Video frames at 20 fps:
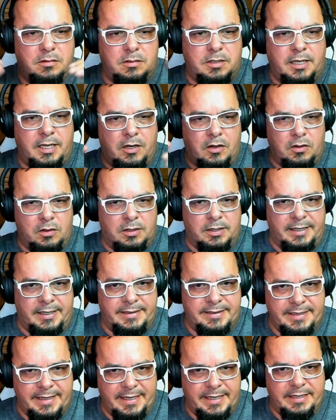they don't
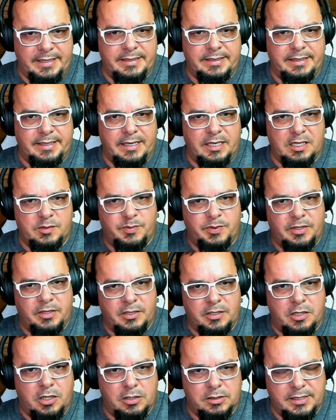link to anything else but
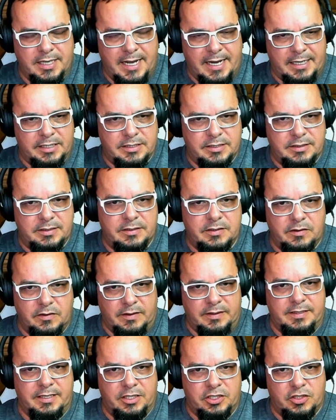your call to action. So
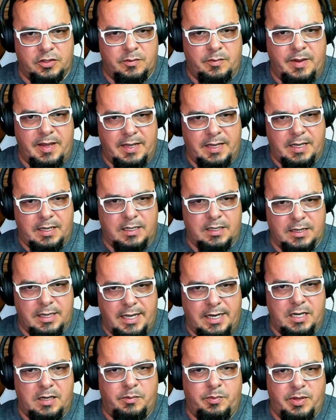essentially making a
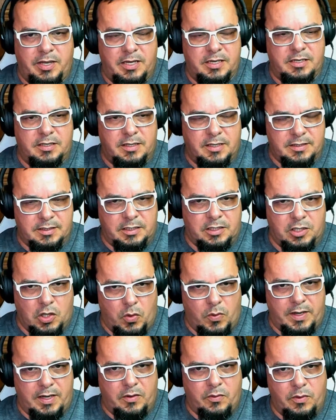landing page that doesn't
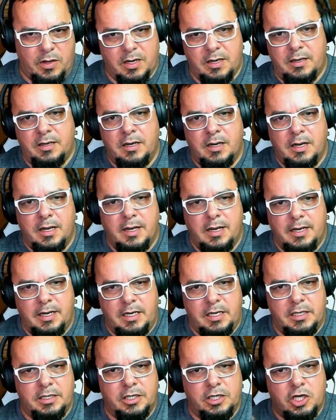go anywhere,
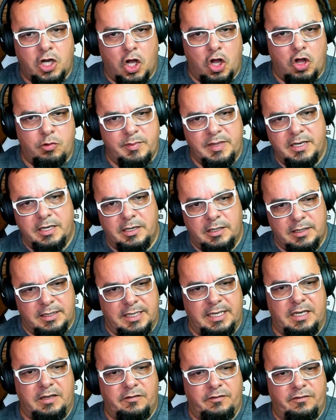either call me or
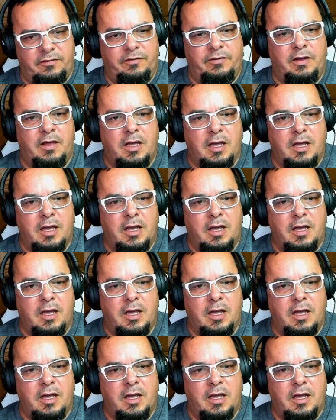leave,